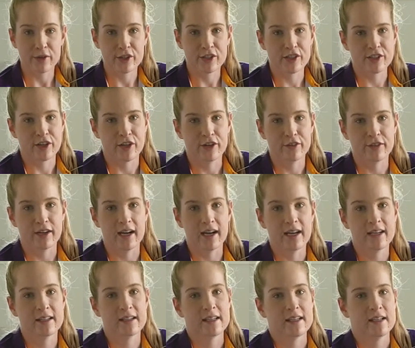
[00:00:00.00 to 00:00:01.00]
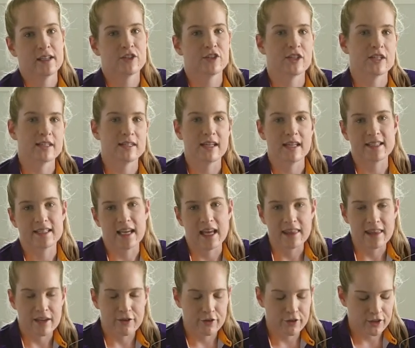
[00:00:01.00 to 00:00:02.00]
which is over just near
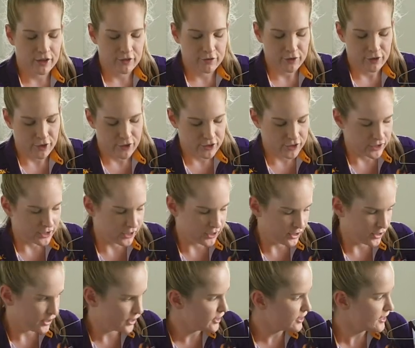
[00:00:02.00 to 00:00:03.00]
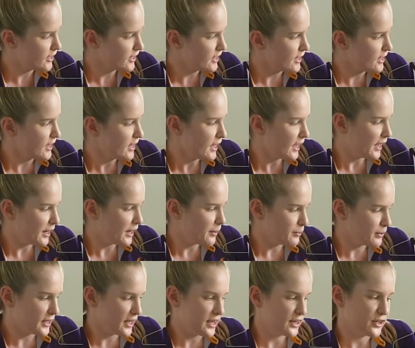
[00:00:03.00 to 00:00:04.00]
South Africa for those who don't know and
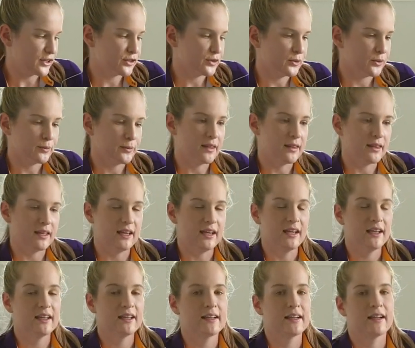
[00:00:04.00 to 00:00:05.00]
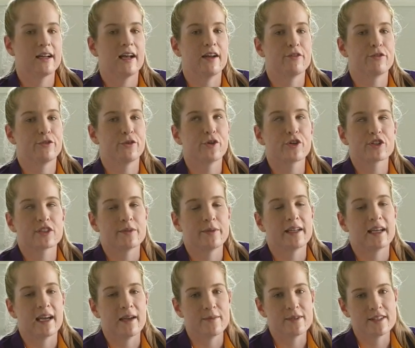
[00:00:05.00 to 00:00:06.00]
played a tournament there. Unfortunately,
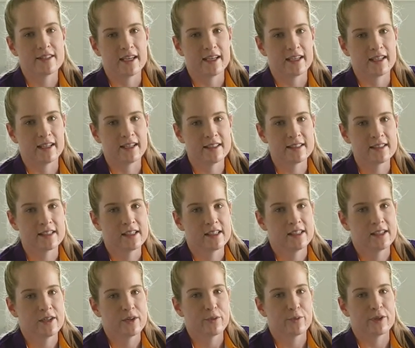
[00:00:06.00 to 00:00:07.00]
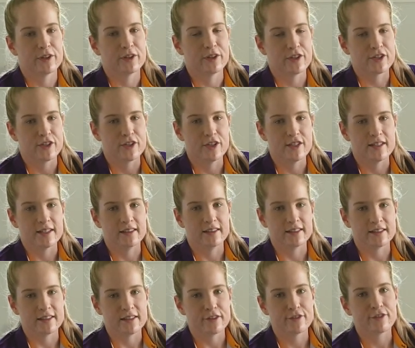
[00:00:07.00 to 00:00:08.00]
we came second. We lost to New
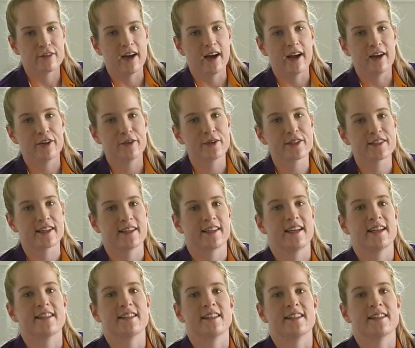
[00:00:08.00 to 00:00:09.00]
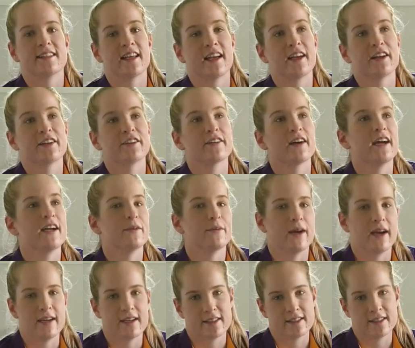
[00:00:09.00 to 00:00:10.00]
Zealand in the final, which I guess is a great
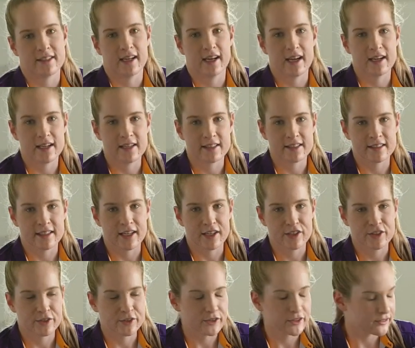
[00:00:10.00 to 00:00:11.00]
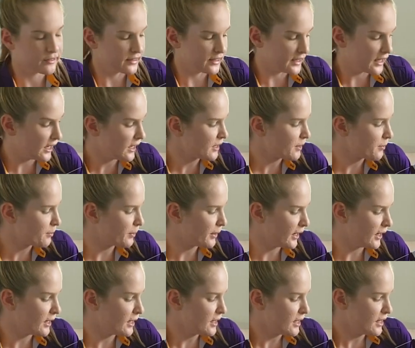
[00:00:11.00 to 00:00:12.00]
way to start international career.
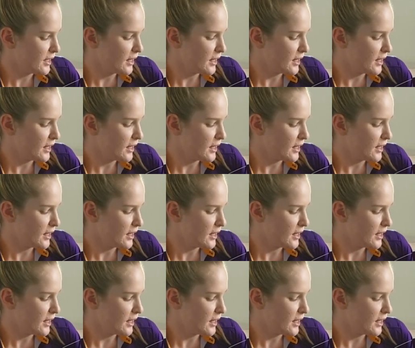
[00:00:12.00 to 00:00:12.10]
But